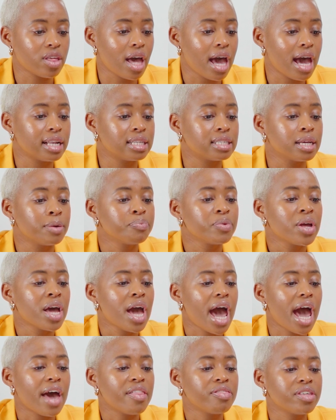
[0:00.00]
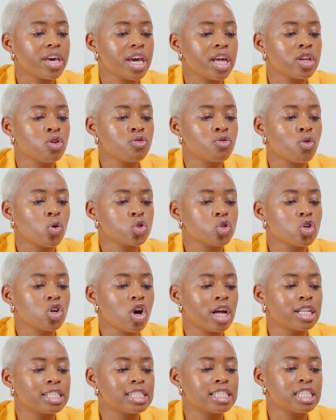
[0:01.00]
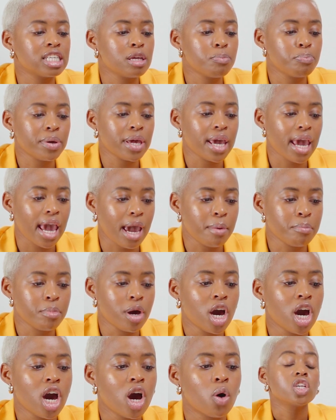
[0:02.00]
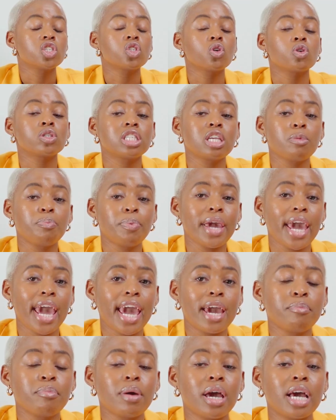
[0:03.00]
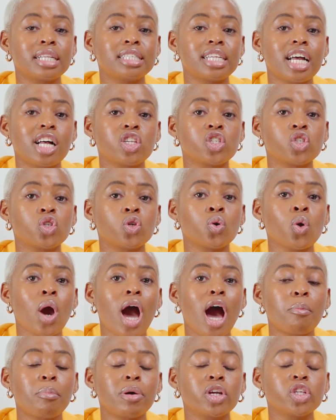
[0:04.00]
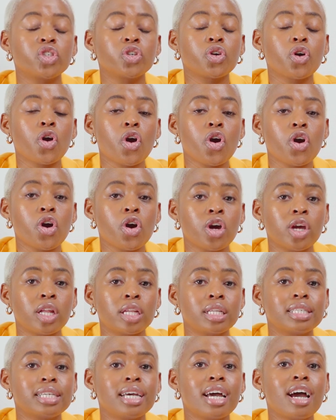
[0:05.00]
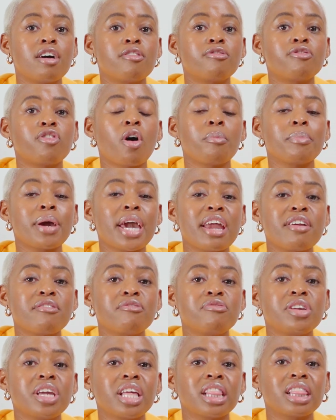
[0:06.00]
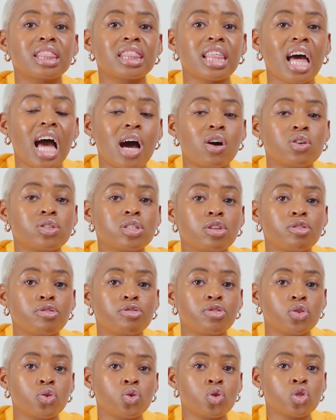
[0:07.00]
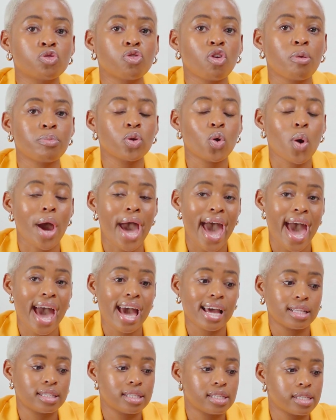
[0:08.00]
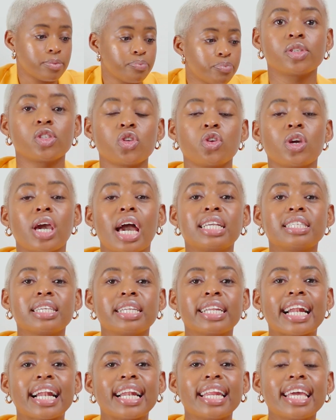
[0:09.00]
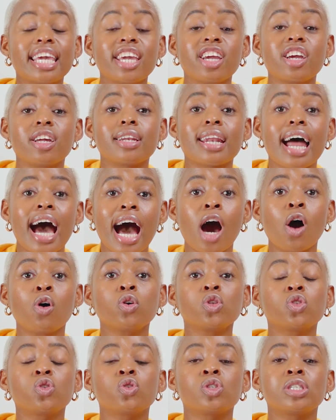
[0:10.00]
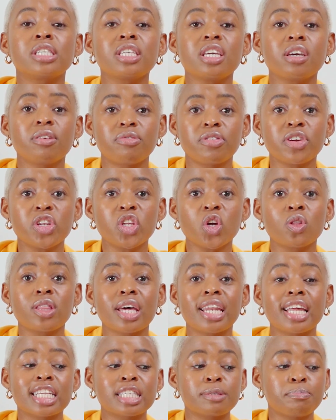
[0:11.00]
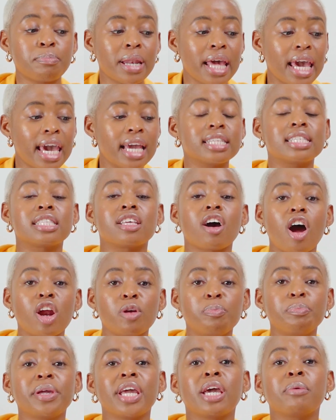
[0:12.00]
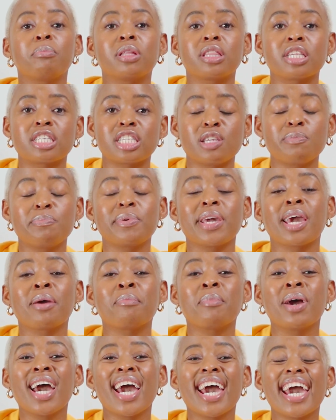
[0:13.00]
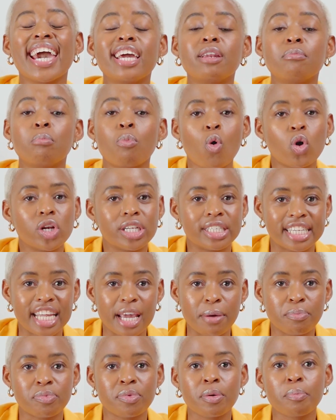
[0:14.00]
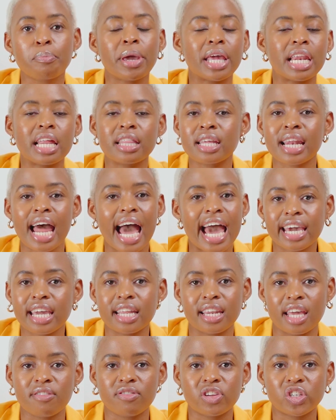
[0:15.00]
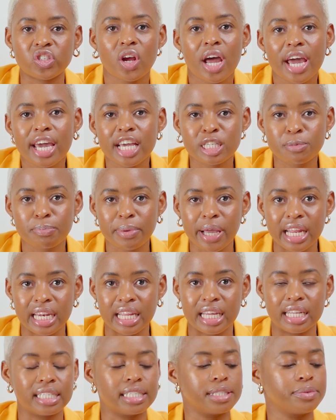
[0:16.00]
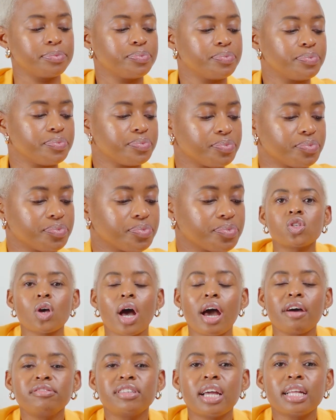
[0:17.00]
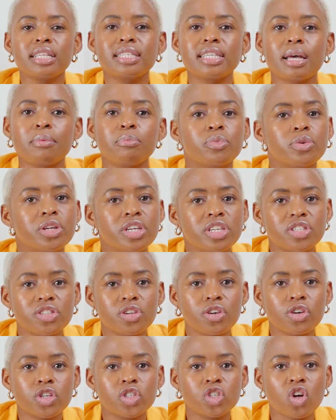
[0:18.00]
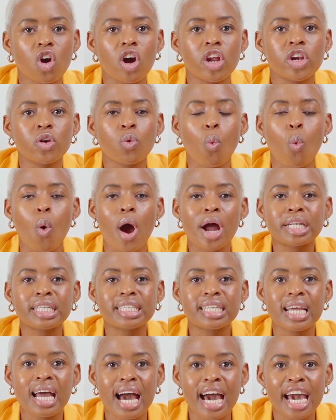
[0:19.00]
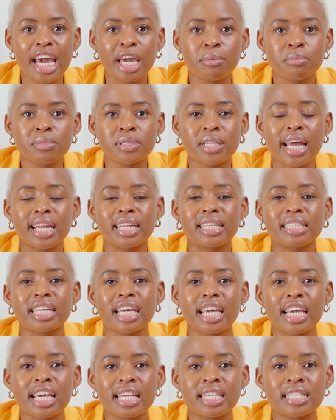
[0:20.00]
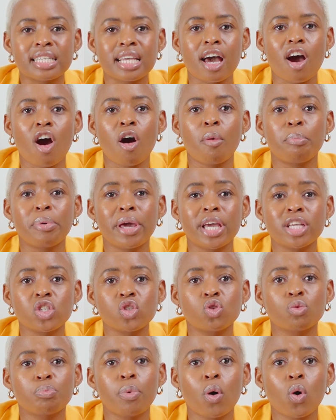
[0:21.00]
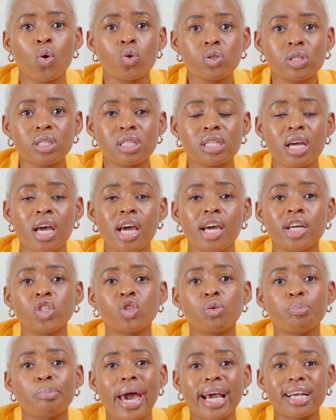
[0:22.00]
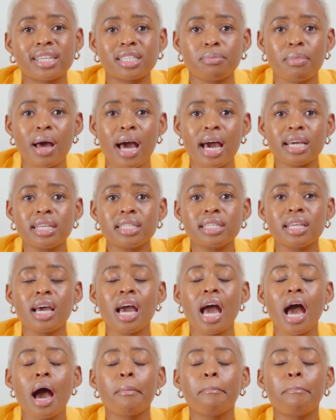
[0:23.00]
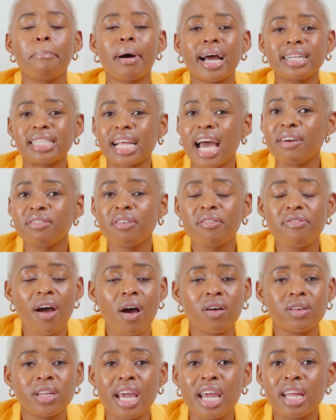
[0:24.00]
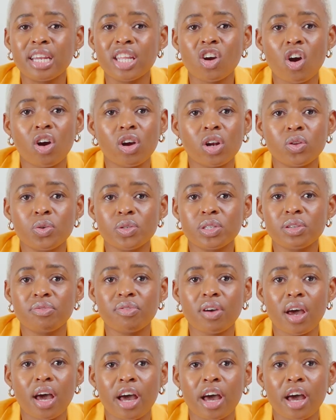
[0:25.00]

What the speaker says: that. And then you've also got CPM. So CPM tells you how much you earned from every 1,000 views from your ads. So you guys can click here now to see a video that explains the RPM and the CPM in more depth, better than I can ever try explain it. So I've done some research on what times and days are best to post to maximize, but I haven't found any conclusive